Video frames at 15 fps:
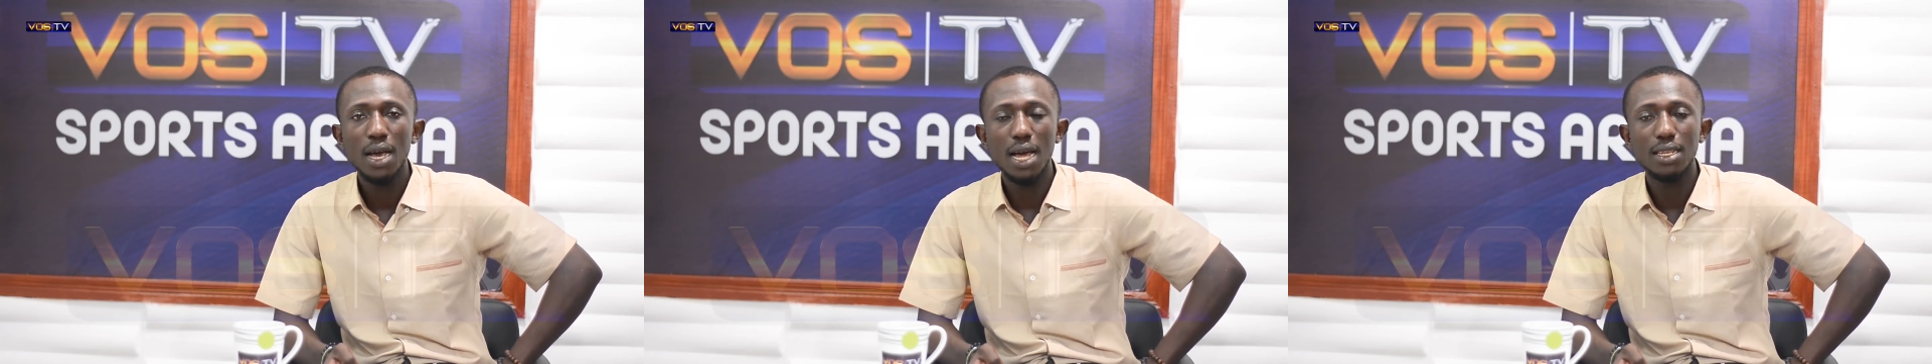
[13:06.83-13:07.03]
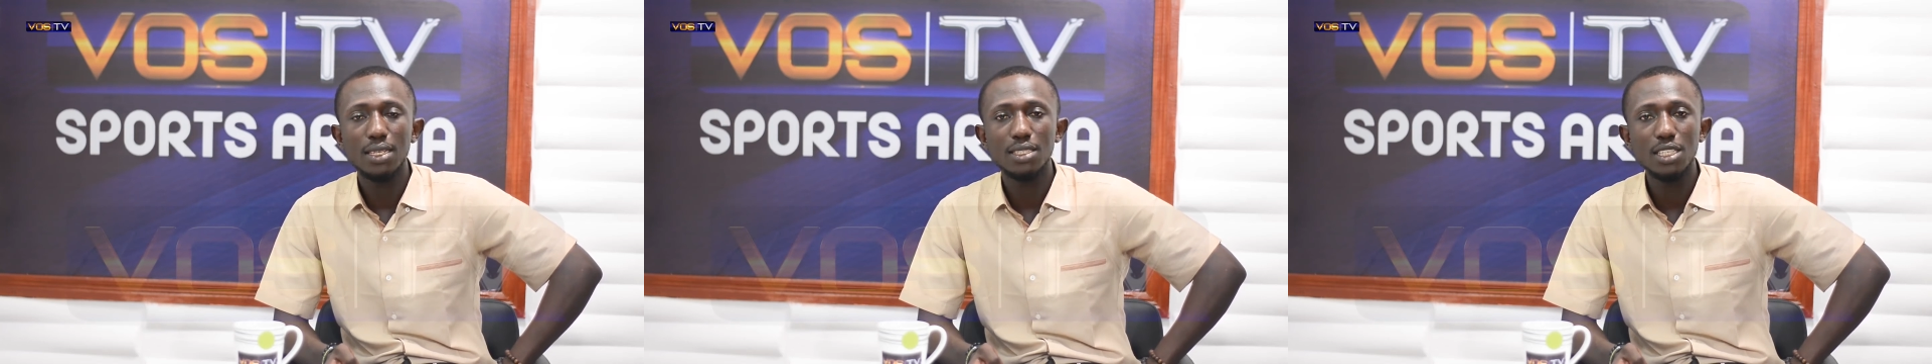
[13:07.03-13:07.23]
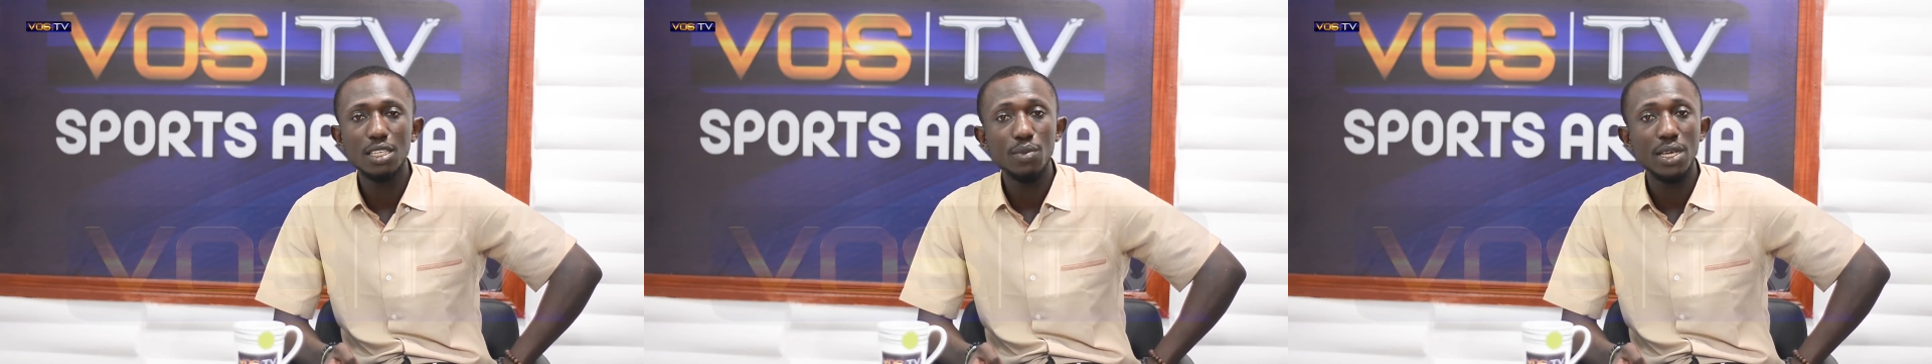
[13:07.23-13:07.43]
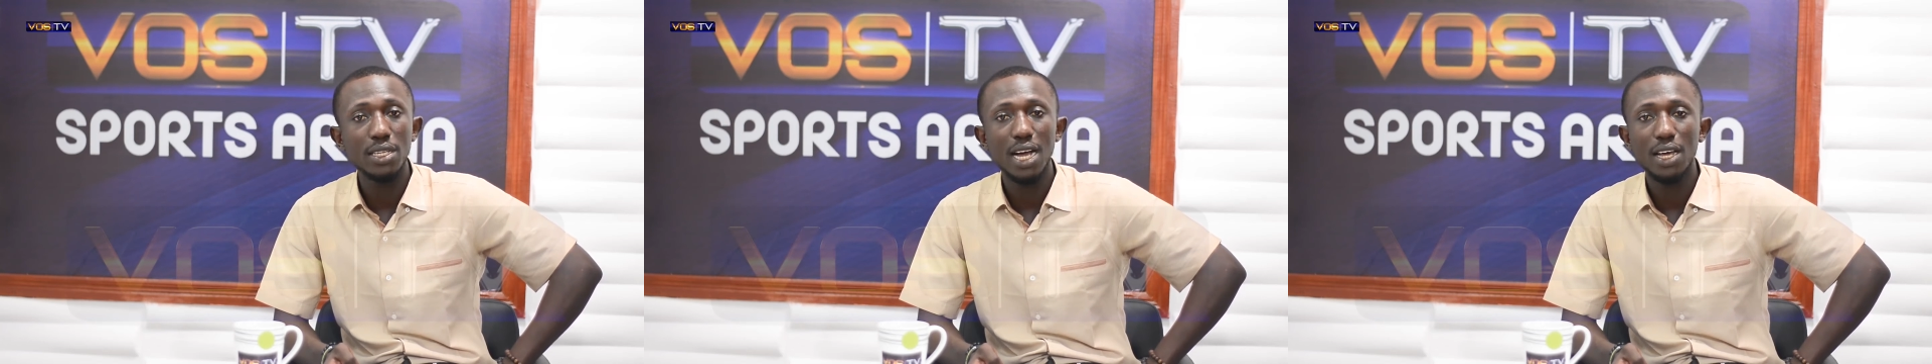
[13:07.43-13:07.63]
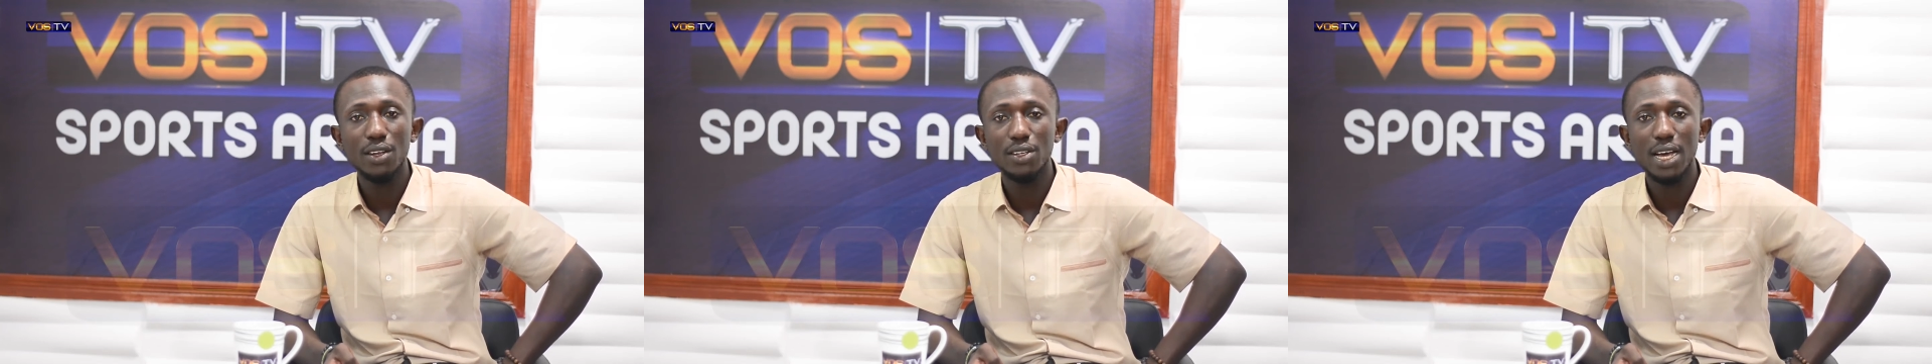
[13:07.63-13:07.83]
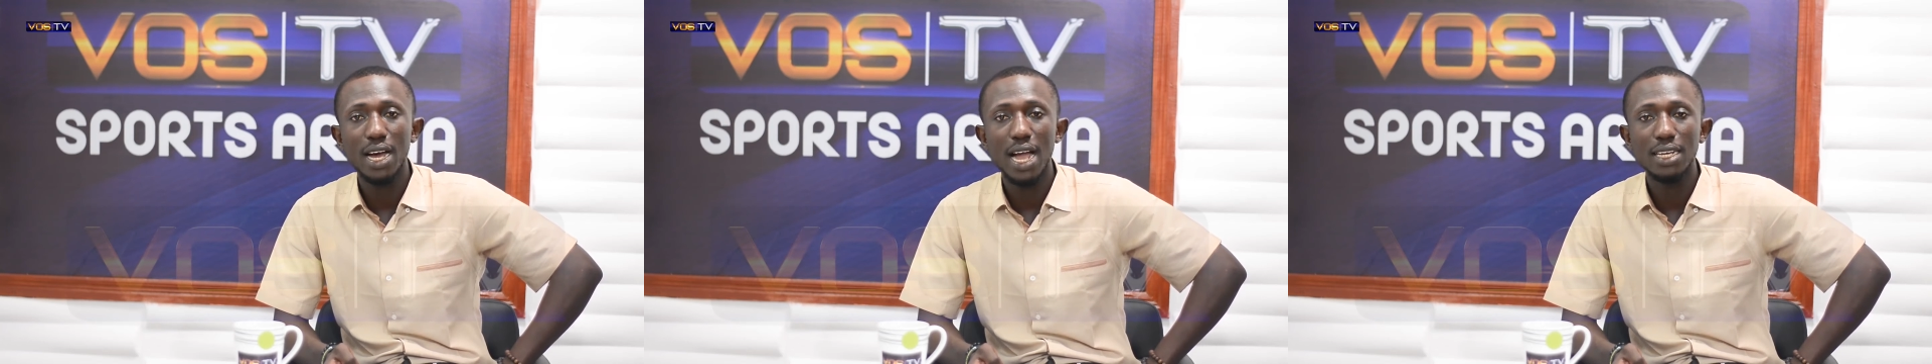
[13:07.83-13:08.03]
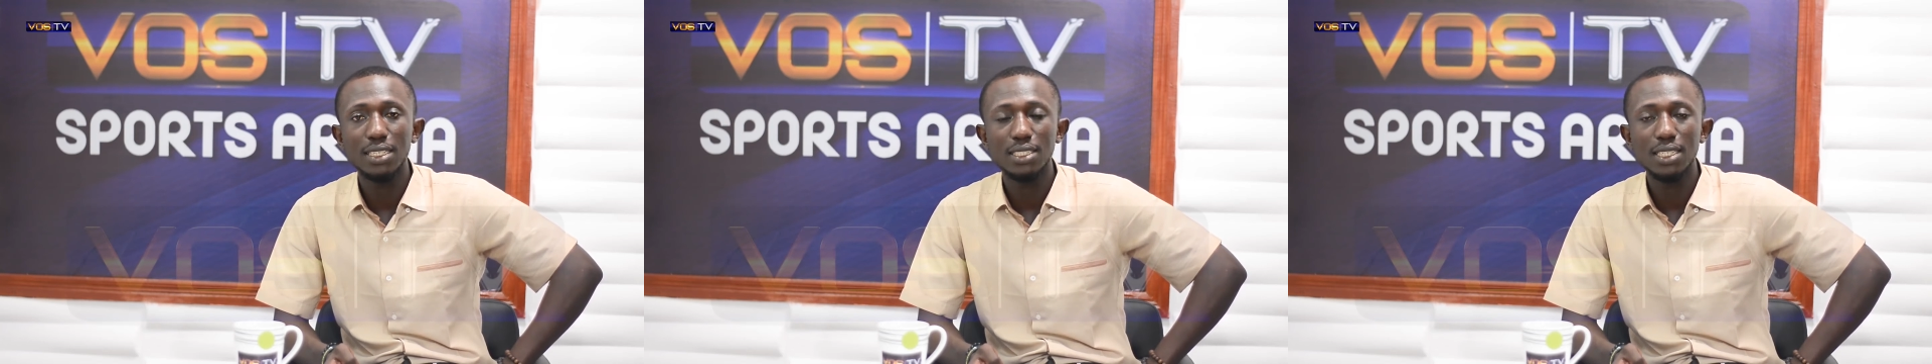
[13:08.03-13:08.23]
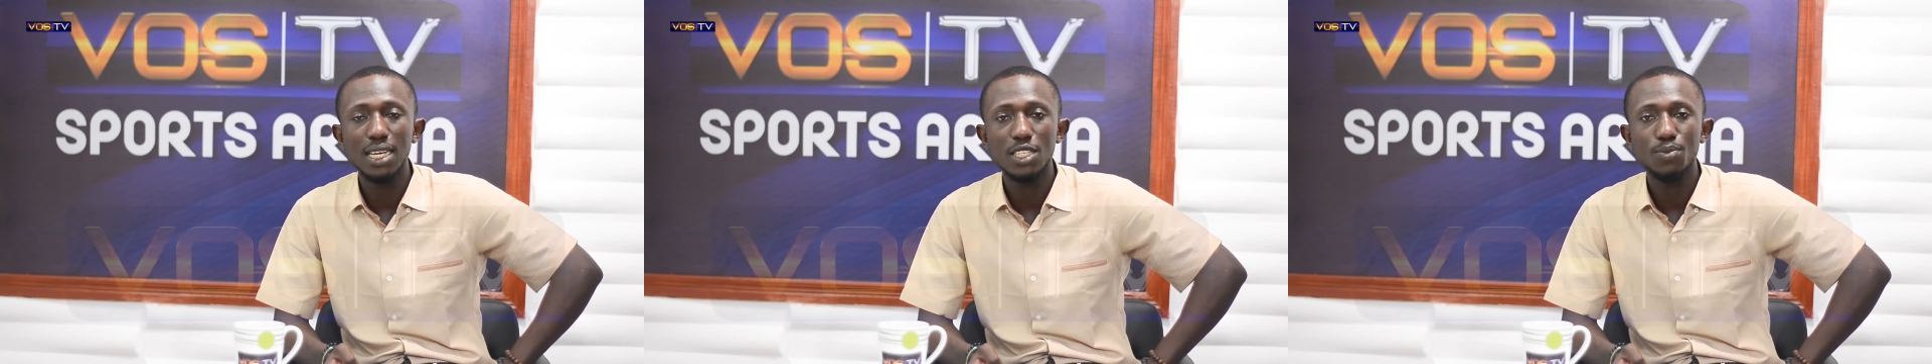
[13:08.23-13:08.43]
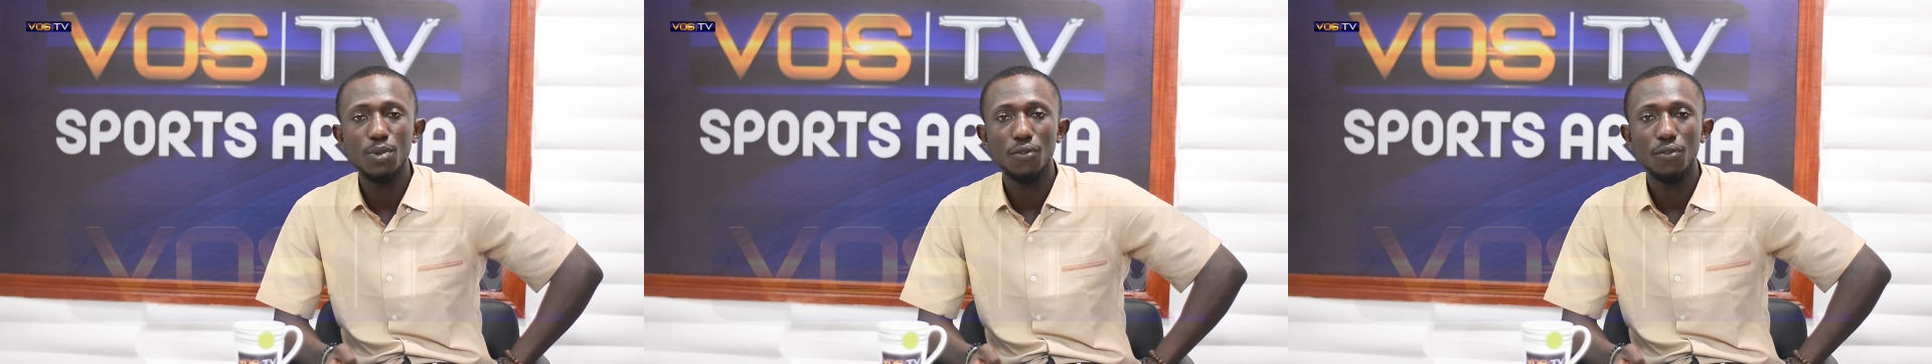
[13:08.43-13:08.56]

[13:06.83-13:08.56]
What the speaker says: and his teammate had other ideas.